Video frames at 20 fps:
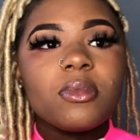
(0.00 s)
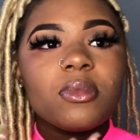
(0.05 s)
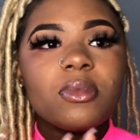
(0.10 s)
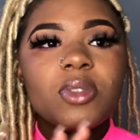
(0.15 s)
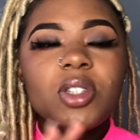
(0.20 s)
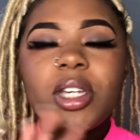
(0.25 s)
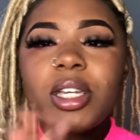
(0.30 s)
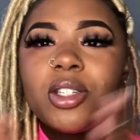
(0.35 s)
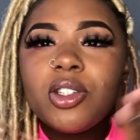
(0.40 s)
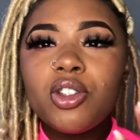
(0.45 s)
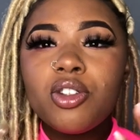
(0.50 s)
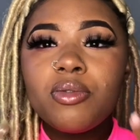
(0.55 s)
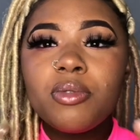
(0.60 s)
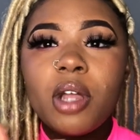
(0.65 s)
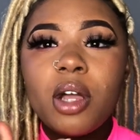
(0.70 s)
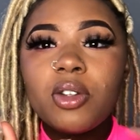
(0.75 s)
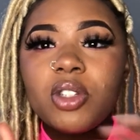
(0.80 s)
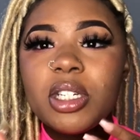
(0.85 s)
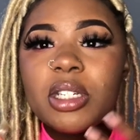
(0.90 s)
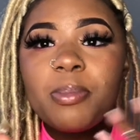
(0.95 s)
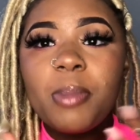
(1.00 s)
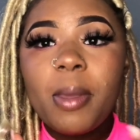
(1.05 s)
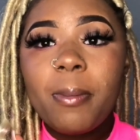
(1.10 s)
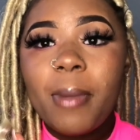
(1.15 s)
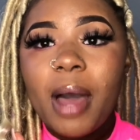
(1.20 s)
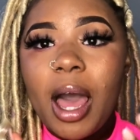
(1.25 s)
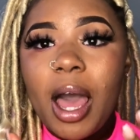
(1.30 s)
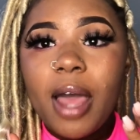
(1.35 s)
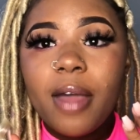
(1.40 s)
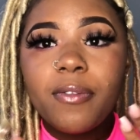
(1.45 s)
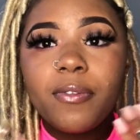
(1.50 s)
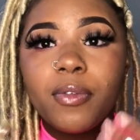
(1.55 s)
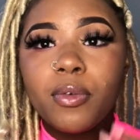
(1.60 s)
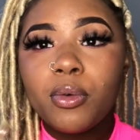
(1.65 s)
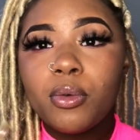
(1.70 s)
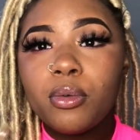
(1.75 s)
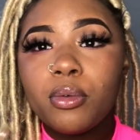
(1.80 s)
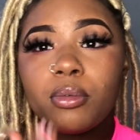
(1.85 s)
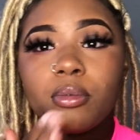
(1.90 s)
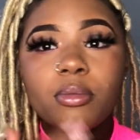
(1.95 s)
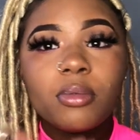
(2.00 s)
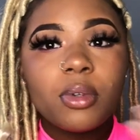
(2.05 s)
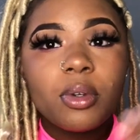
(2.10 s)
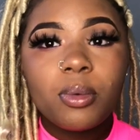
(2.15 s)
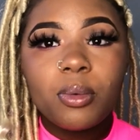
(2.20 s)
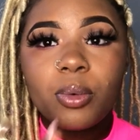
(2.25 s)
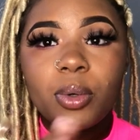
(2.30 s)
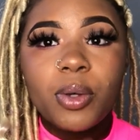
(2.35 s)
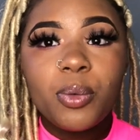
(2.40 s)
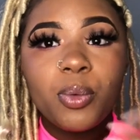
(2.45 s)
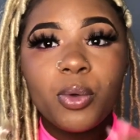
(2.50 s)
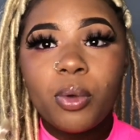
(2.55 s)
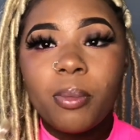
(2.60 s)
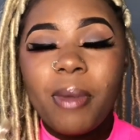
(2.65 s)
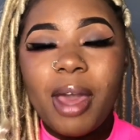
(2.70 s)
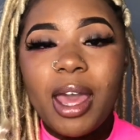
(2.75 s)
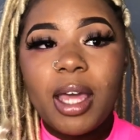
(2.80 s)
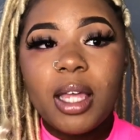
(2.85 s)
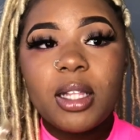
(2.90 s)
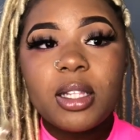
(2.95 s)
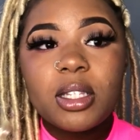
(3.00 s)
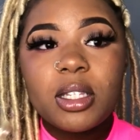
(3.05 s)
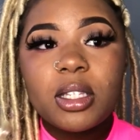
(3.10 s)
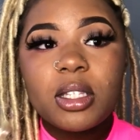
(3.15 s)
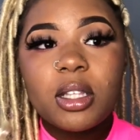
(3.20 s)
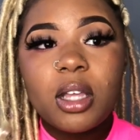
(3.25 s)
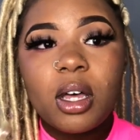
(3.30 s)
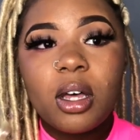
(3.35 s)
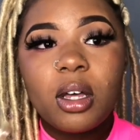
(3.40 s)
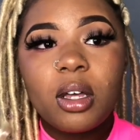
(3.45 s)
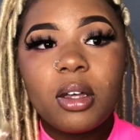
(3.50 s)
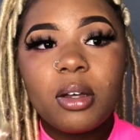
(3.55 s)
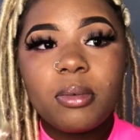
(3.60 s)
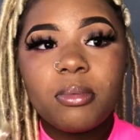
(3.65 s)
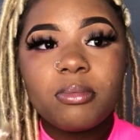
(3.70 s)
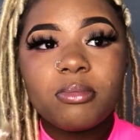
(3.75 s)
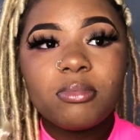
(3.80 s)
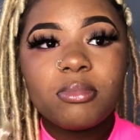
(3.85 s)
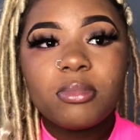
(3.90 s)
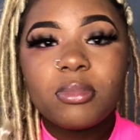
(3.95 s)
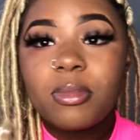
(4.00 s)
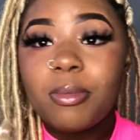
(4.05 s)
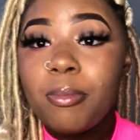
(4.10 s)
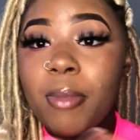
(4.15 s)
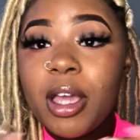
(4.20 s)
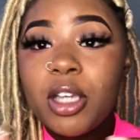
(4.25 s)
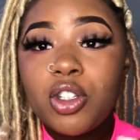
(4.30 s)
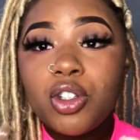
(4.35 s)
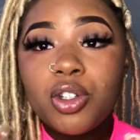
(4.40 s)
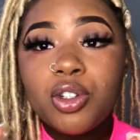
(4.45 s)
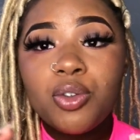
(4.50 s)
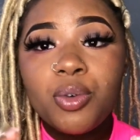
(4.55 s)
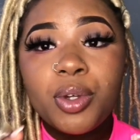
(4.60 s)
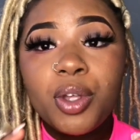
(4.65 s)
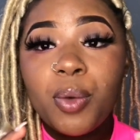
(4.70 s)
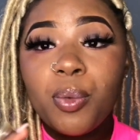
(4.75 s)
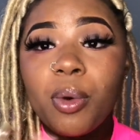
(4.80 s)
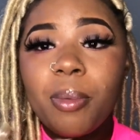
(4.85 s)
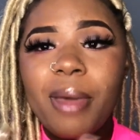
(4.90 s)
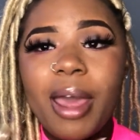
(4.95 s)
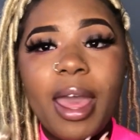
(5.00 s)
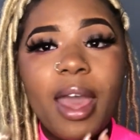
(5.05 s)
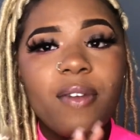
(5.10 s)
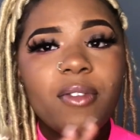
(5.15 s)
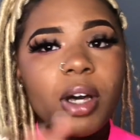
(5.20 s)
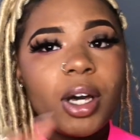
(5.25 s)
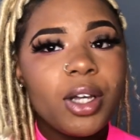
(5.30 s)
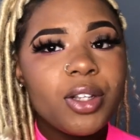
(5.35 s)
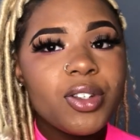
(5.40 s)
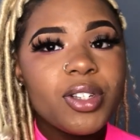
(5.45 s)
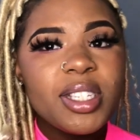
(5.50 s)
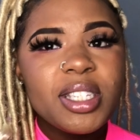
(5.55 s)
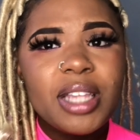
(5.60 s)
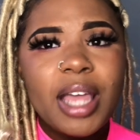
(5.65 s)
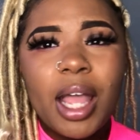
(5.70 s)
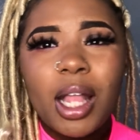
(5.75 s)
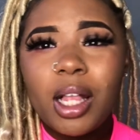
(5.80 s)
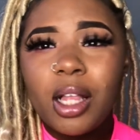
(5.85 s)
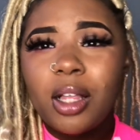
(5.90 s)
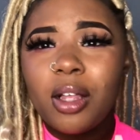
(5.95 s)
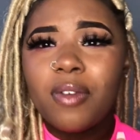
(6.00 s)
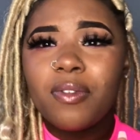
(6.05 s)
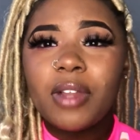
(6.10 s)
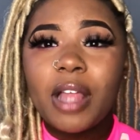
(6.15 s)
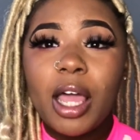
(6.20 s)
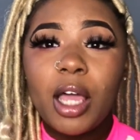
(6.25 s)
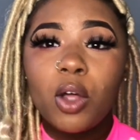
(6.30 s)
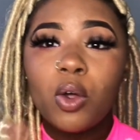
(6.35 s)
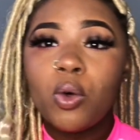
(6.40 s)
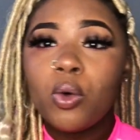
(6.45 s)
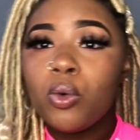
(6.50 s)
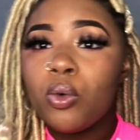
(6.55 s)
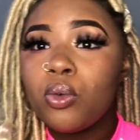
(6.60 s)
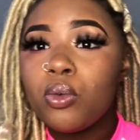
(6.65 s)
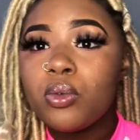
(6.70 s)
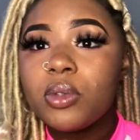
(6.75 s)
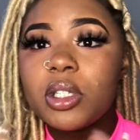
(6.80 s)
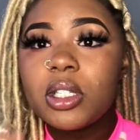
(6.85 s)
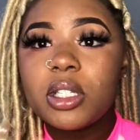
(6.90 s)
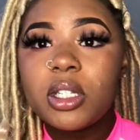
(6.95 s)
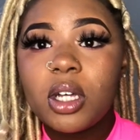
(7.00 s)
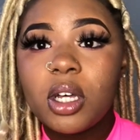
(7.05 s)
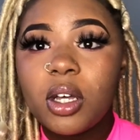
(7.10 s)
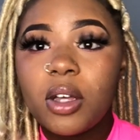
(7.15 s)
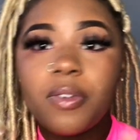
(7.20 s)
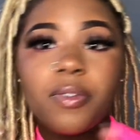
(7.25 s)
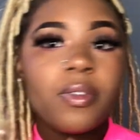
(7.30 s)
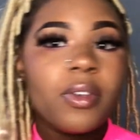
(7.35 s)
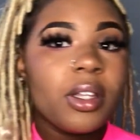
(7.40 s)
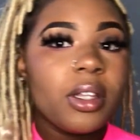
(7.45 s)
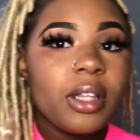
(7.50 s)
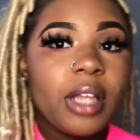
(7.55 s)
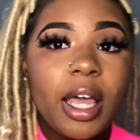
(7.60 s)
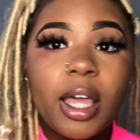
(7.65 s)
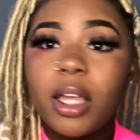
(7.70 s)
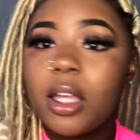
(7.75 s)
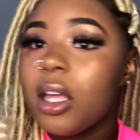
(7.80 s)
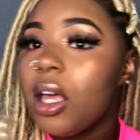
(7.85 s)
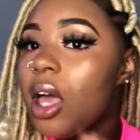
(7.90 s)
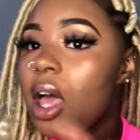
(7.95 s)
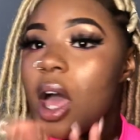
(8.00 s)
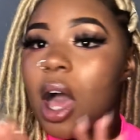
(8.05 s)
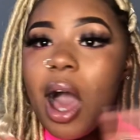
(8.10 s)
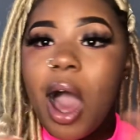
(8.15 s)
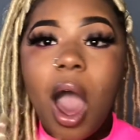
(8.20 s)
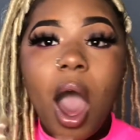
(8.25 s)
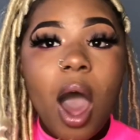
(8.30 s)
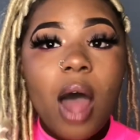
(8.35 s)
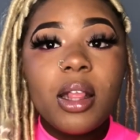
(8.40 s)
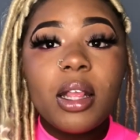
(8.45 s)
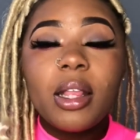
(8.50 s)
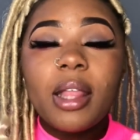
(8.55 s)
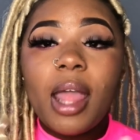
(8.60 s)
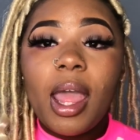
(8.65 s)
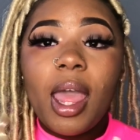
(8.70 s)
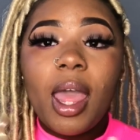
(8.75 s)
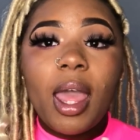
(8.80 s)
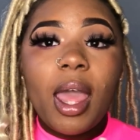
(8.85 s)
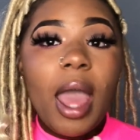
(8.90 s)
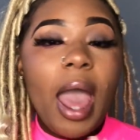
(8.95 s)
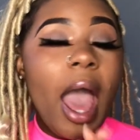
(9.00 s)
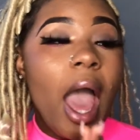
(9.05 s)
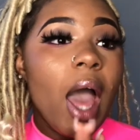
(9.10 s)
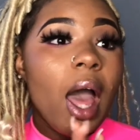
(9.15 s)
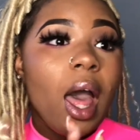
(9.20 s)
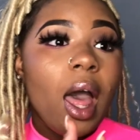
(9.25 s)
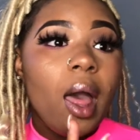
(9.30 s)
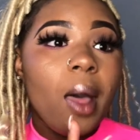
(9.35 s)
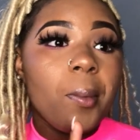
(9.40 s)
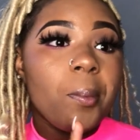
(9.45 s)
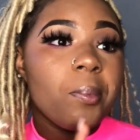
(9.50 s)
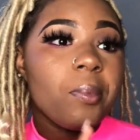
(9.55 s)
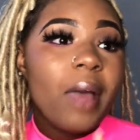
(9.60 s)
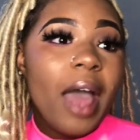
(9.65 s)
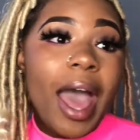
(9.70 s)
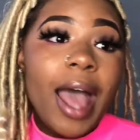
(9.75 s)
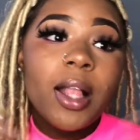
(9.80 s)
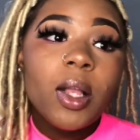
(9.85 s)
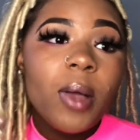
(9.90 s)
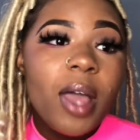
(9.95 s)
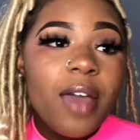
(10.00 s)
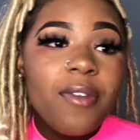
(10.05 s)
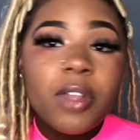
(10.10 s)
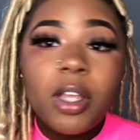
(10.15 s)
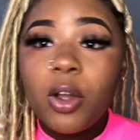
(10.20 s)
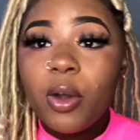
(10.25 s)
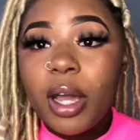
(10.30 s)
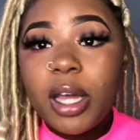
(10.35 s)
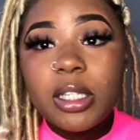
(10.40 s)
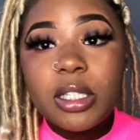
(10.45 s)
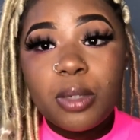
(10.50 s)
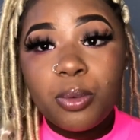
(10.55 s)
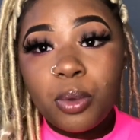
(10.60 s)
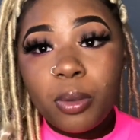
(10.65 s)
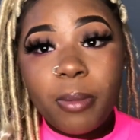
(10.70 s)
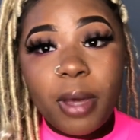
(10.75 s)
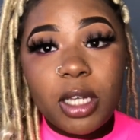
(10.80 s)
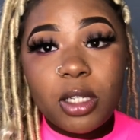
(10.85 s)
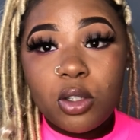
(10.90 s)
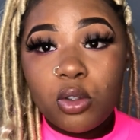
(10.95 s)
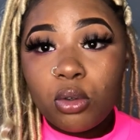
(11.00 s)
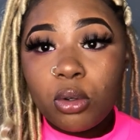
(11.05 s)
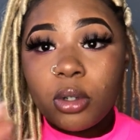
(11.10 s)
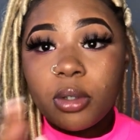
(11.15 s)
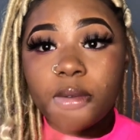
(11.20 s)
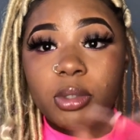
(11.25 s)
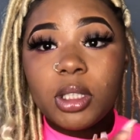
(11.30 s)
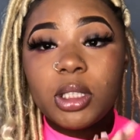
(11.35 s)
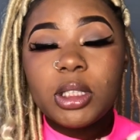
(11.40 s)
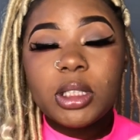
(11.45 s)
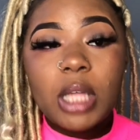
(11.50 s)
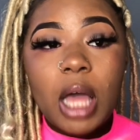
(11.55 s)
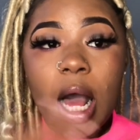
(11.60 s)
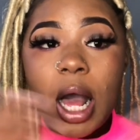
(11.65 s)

just be mindful with roommates. Make sure you and your roommate have an understanding of like who's stuff and like all of that. I don't have any crazy roommate stories